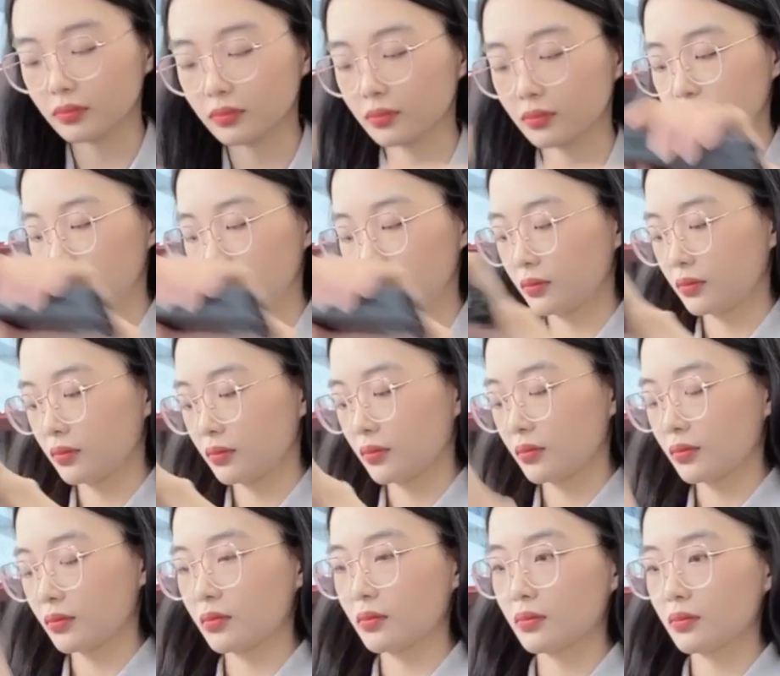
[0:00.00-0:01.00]

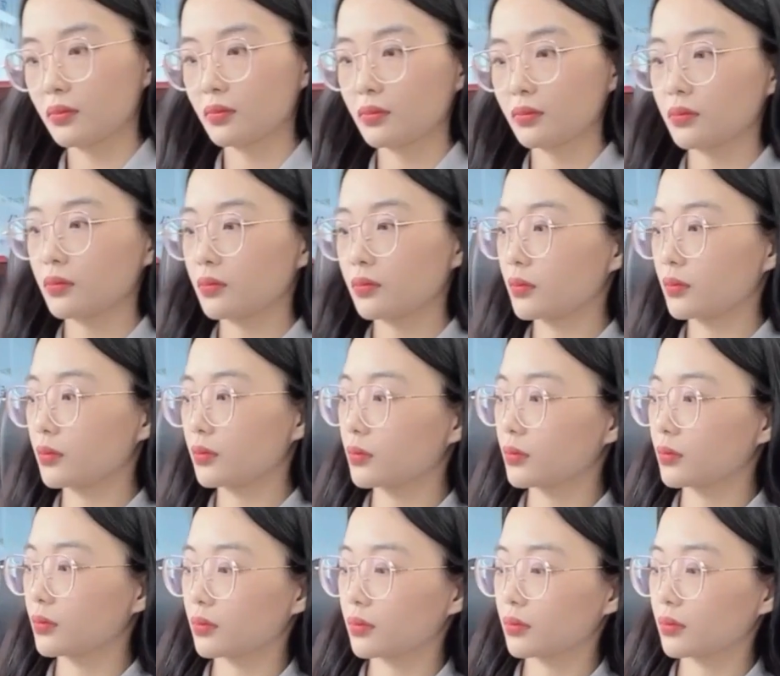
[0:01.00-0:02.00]

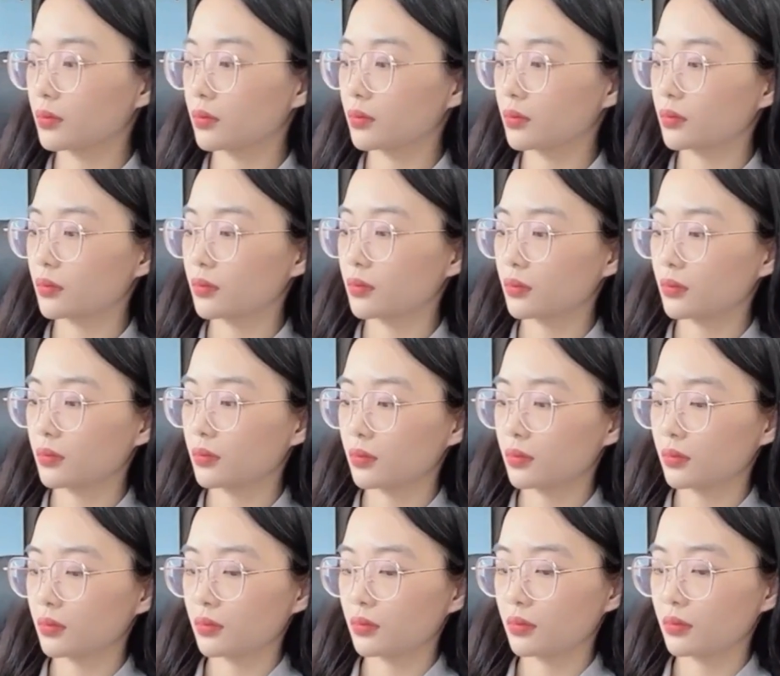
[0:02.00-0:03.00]

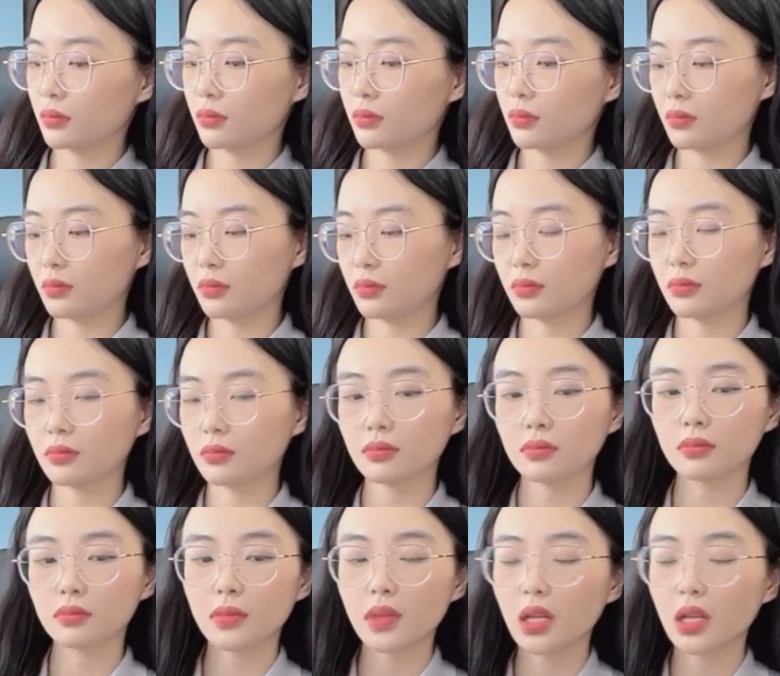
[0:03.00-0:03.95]
[no speech]